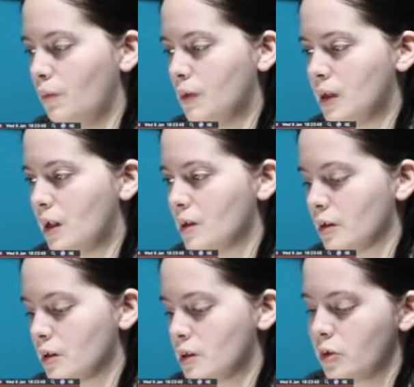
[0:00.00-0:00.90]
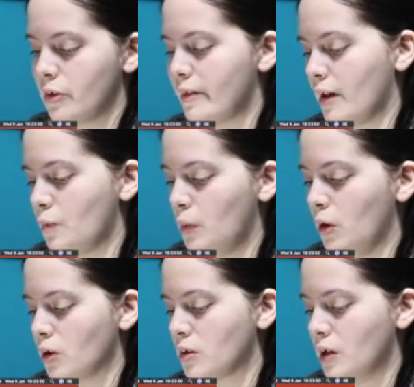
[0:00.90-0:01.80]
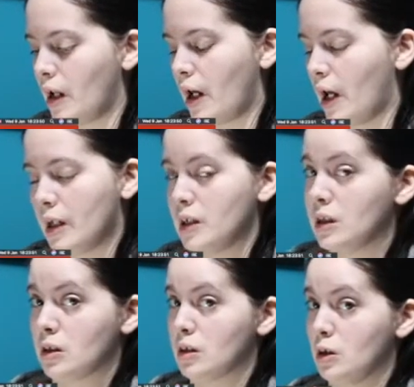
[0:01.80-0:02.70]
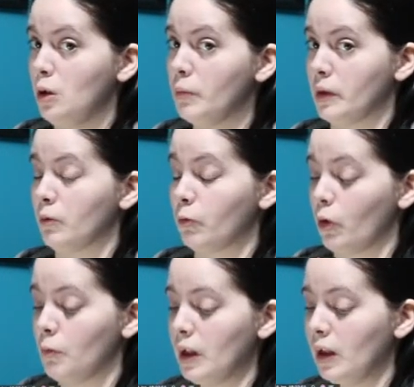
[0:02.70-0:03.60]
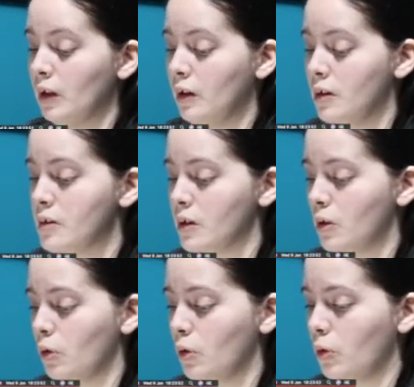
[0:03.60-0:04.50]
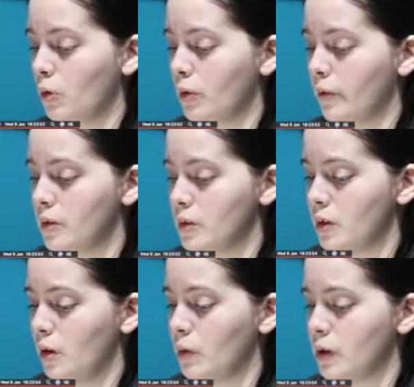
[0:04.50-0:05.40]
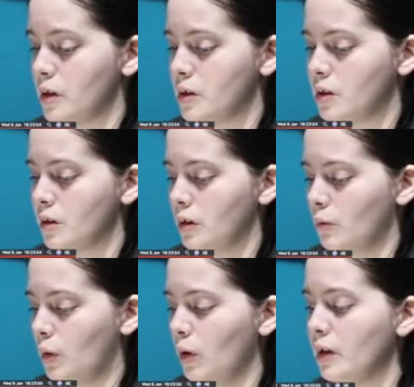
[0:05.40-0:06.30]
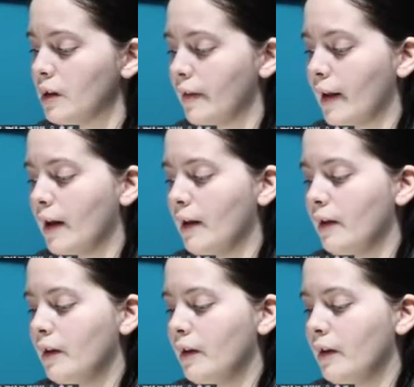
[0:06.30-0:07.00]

potentially choose that box and it doesn't open for me. So there's not much point in that.